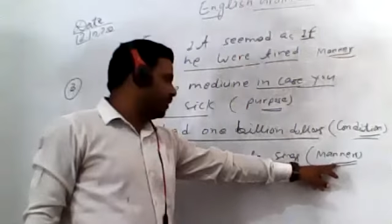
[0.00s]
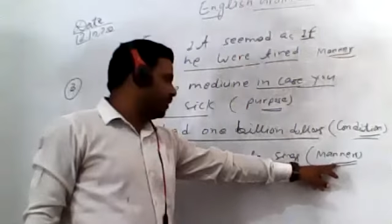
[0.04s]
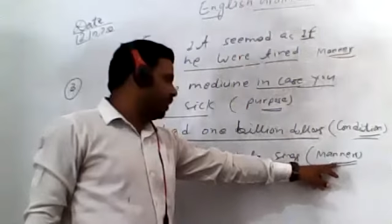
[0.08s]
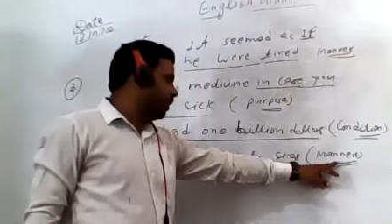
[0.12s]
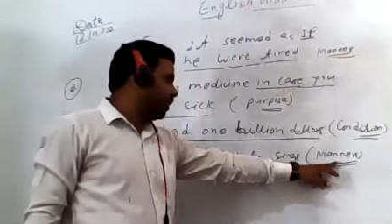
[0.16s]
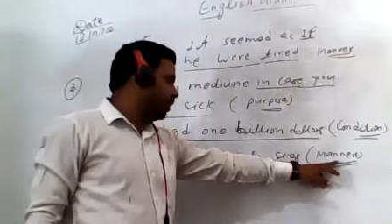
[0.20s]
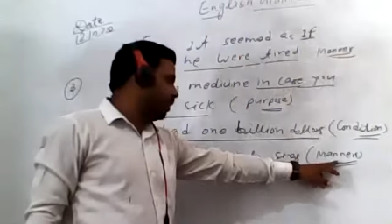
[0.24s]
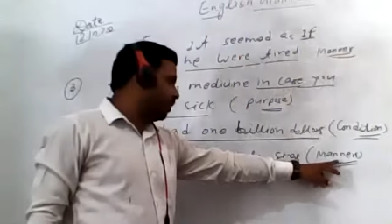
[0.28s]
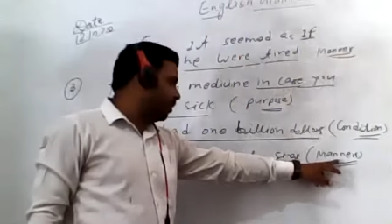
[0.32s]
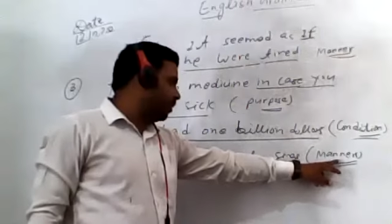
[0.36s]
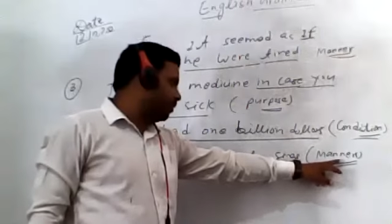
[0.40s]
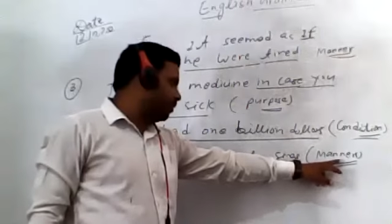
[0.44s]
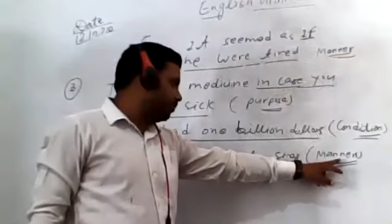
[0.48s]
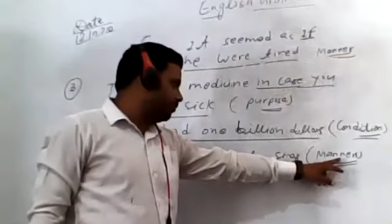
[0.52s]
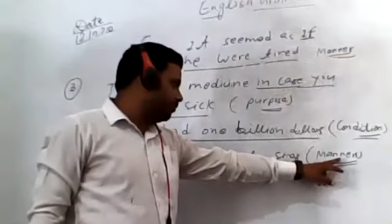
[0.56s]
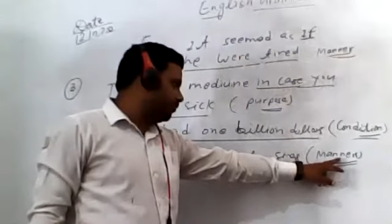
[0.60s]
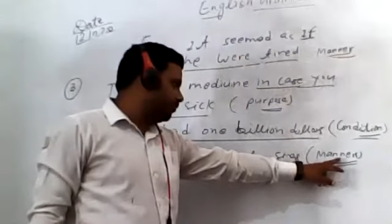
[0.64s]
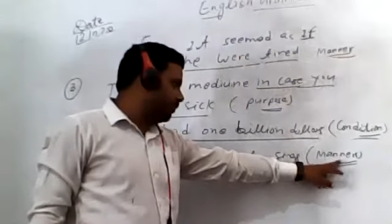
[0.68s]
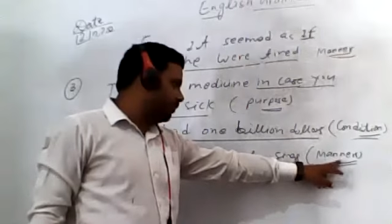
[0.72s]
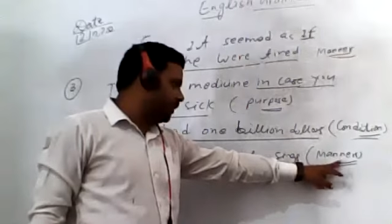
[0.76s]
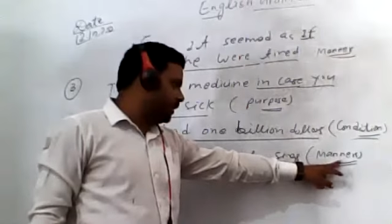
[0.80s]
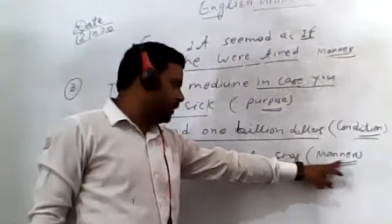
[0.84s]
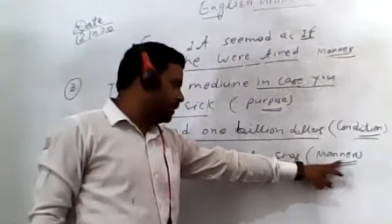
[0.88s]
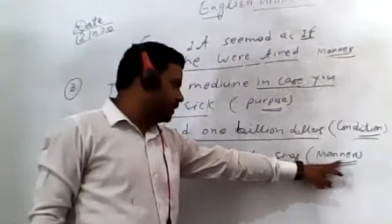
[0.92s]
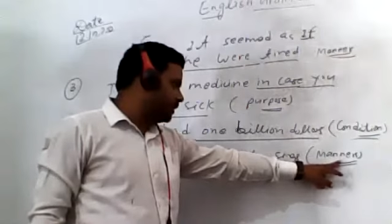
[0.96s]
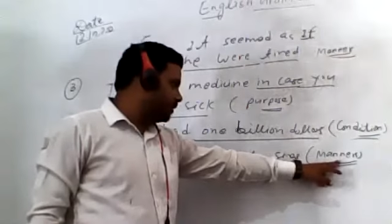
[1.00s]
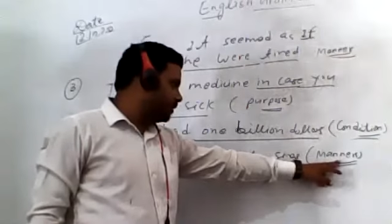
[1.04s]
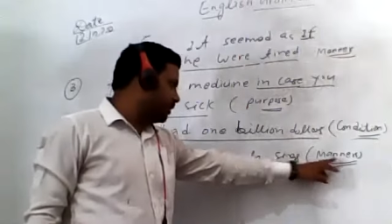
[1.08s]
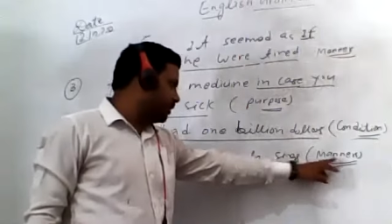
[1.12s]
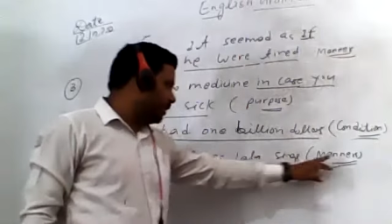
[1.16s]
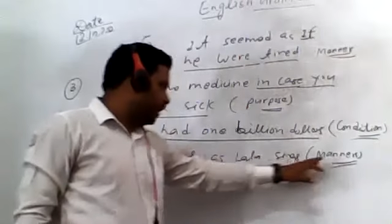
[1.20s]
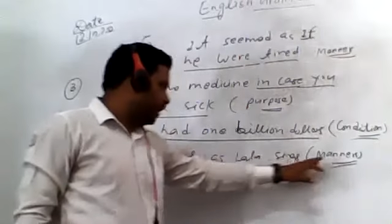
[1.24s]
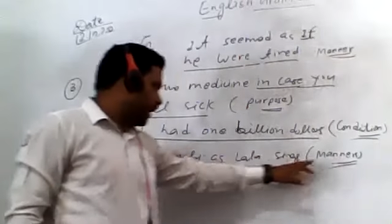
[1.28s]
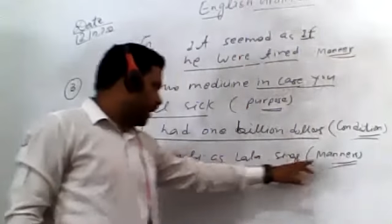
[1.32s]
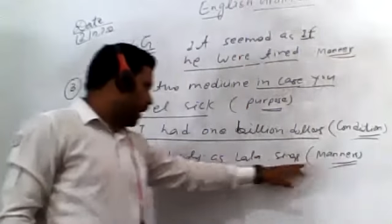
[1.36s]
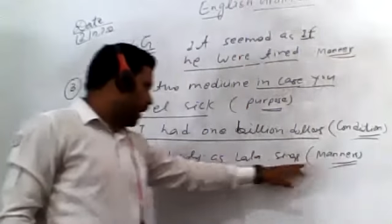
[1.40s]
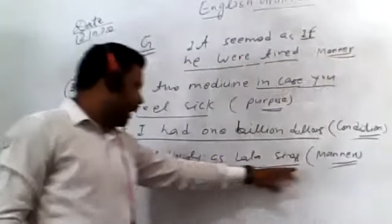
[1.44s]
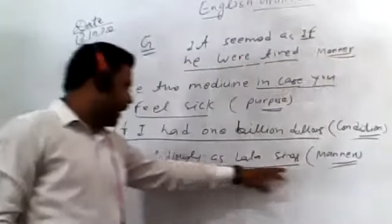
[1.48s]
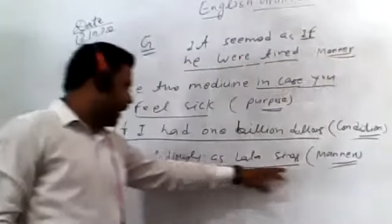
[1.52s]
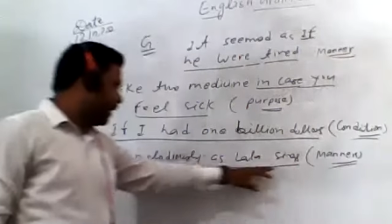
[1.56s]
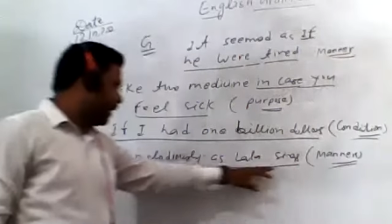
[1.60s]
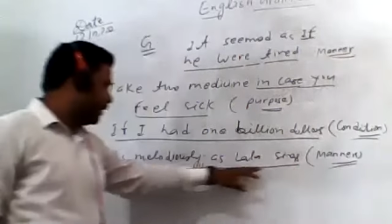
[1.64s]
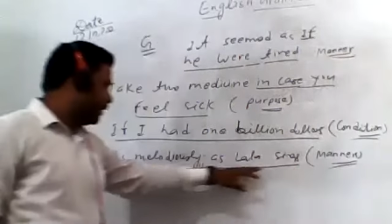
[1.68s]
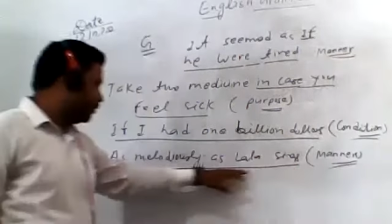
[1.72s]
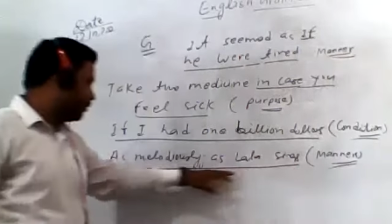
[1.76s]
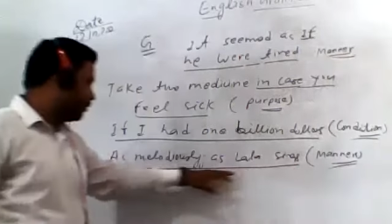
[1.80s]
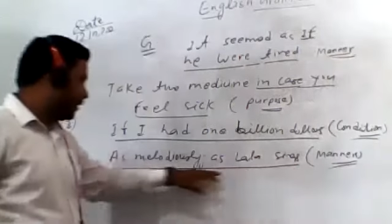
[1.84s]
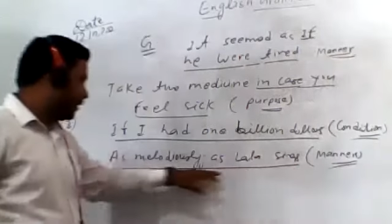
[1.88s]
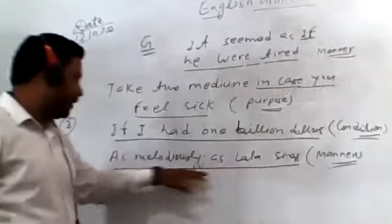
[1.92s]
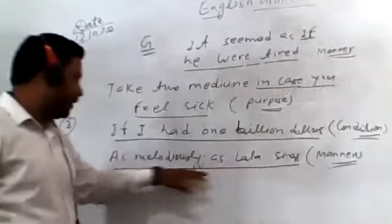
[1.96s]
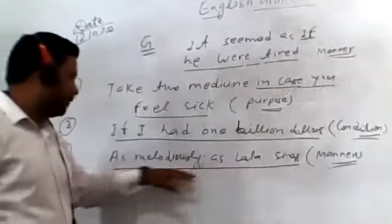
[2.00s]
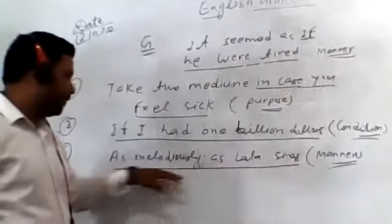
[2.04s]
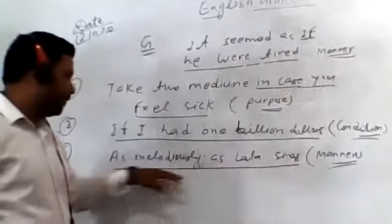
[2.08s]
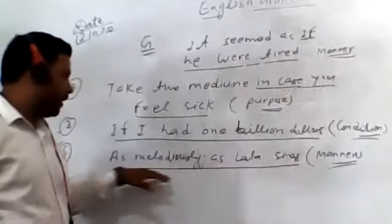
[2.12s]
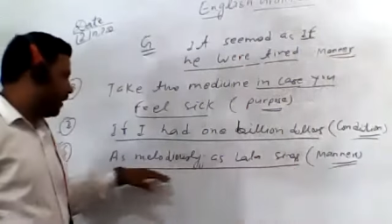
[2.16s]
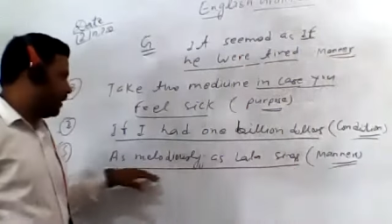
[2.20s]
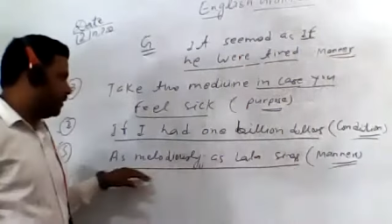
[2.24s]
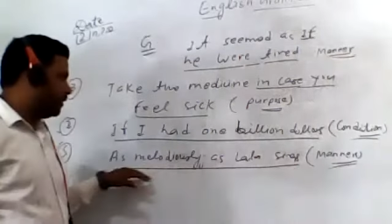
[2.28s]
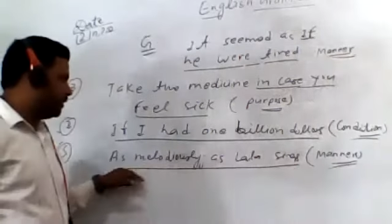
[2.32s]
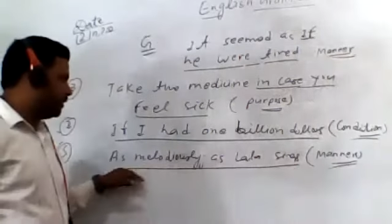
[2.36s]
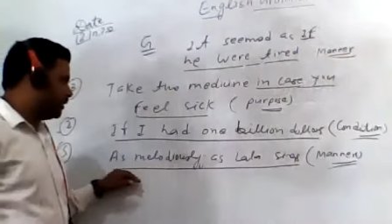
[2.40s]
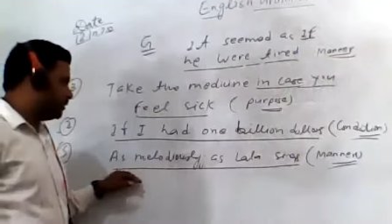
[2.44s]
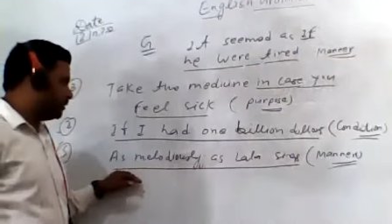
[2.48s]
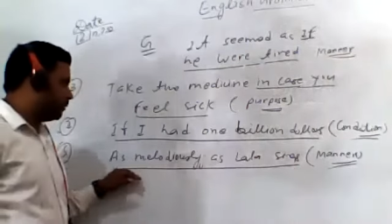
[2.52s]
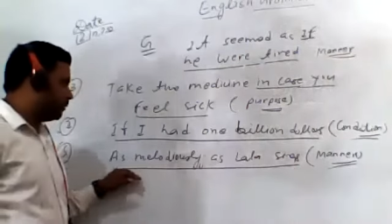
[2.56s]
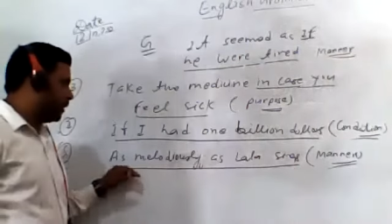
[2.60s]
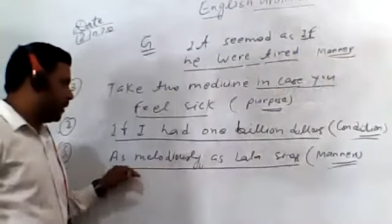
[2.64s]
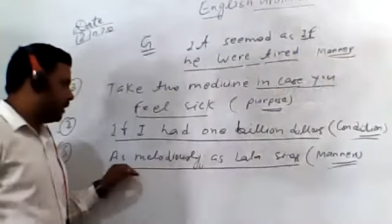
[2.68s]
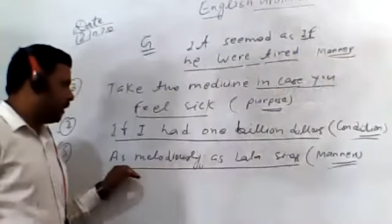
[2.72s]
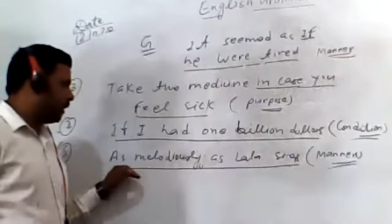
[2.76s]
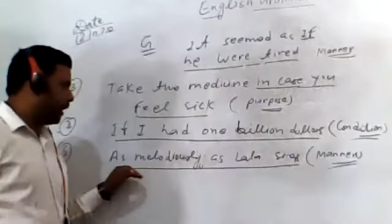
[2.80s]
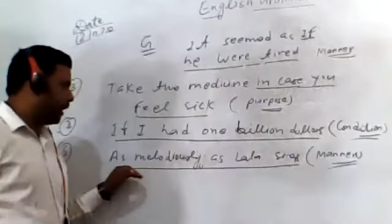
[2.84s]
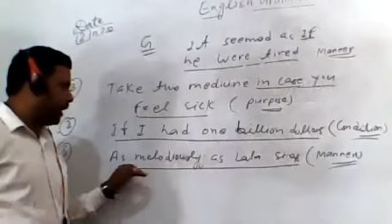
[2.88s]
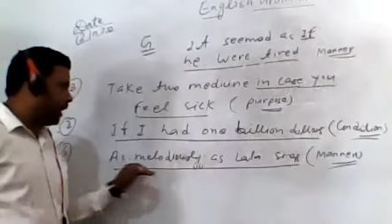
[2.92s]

uh, fill it, and you can underline this part.